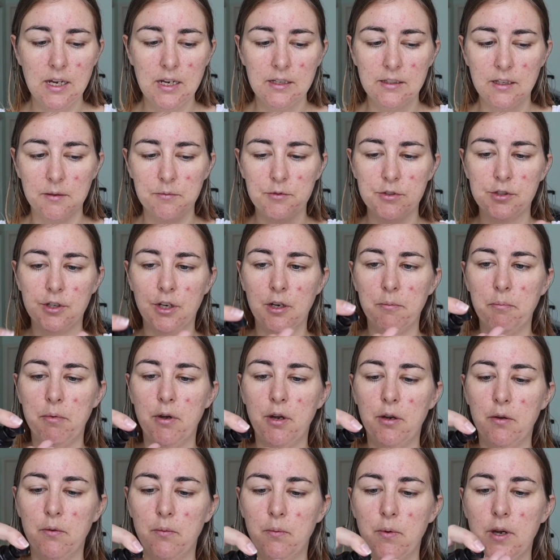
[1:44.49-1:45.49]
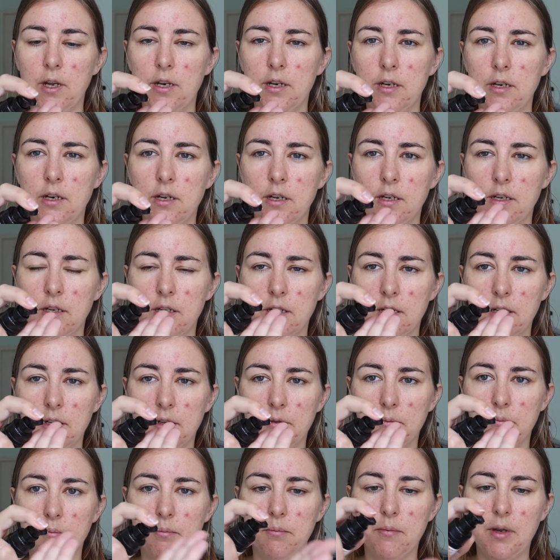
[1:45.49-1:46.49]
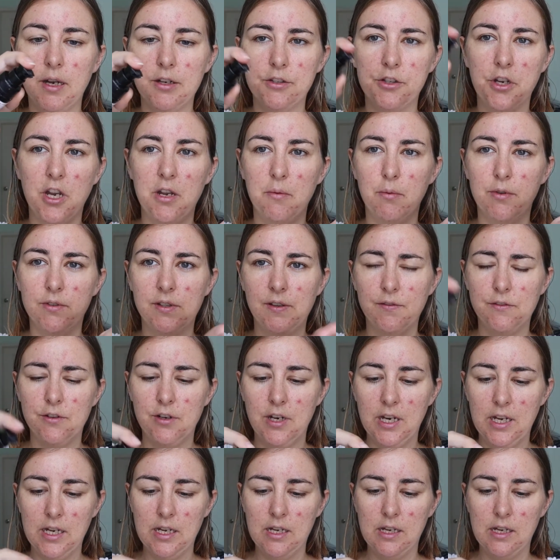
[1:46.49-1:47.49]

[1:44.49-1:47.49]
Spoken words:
So I'm just going to put one, I'll show you once I've done it.